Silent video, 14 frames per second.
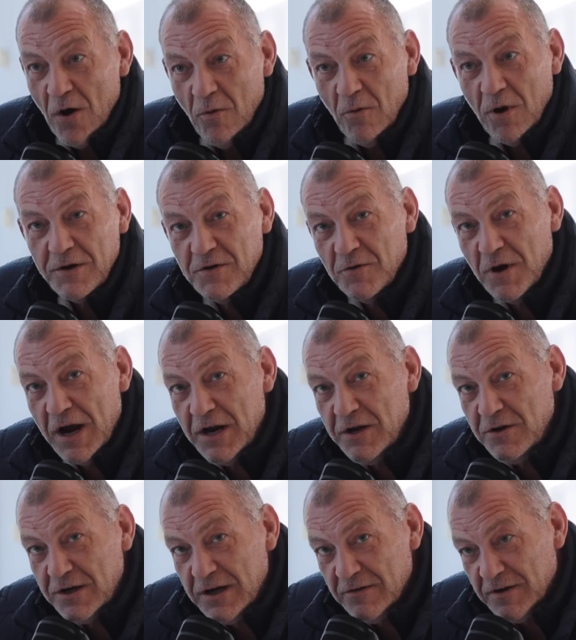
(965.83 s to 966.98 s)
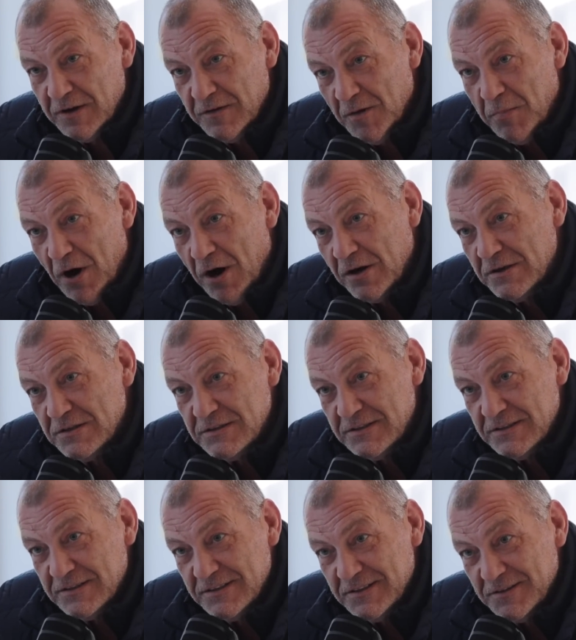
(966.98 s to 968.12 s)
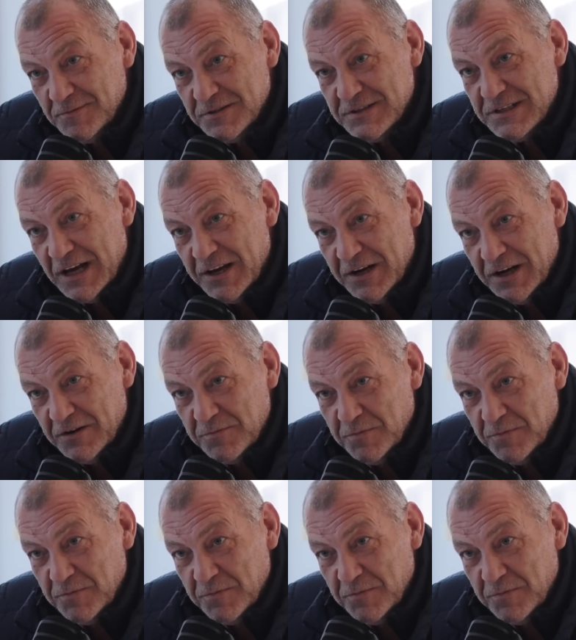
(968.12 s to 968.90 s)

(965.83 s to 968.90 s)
what grade are you giving the Boks for Saturday's